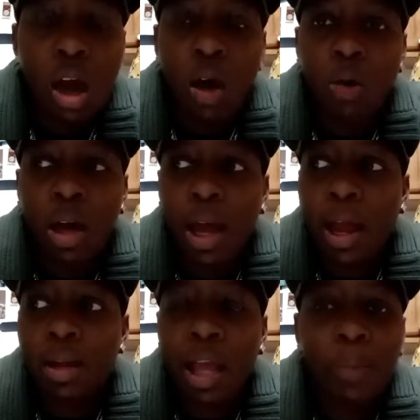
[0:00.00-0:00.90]

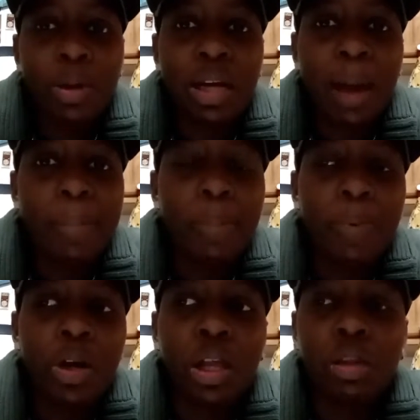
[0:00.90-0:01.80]
okay, they would not be
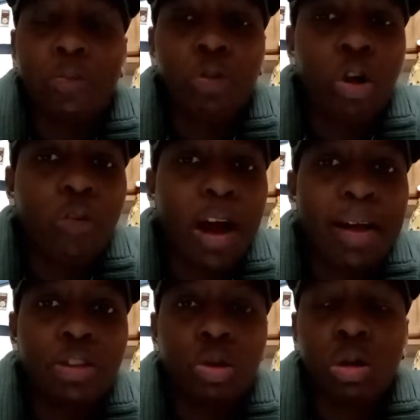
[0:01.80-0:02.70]
putting the
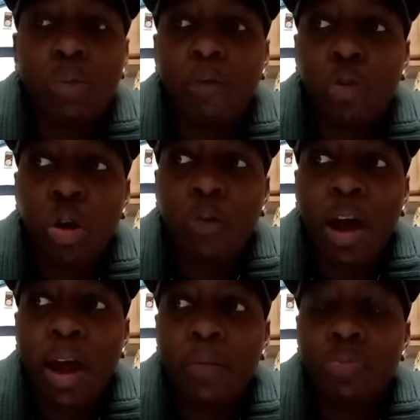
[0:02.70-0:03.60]
fluoride, sodium
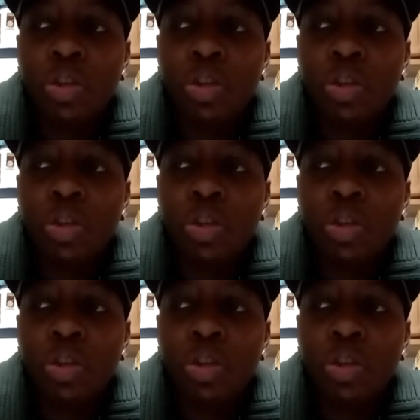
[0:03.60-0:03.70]
fluoride,